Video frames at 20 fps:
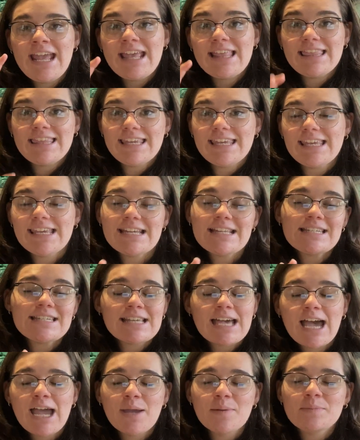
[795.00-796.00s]
the
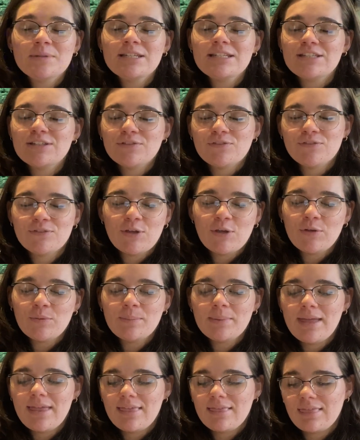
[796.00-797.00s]
time to
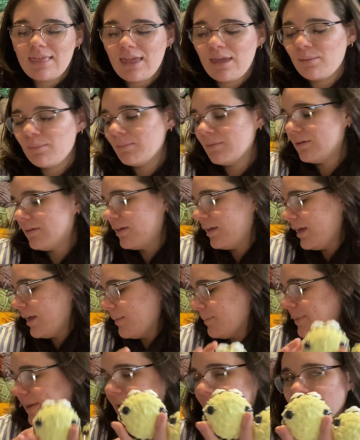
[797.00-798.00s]
film them.
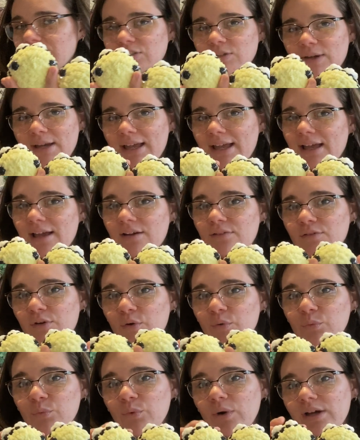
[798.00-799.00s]
But yeah, so I have
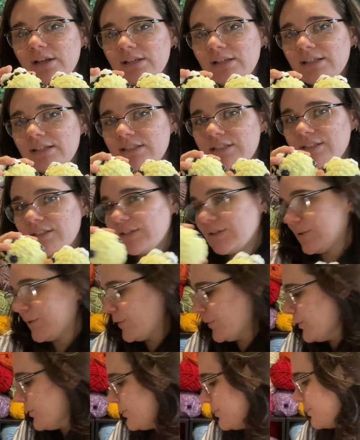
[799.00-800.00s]
1,
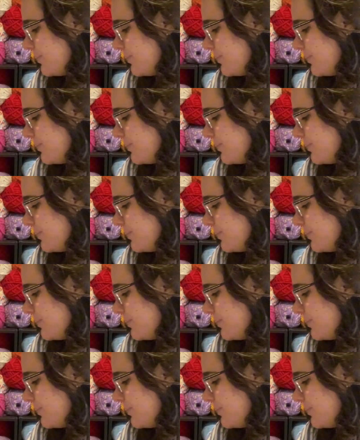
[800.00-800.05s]
2,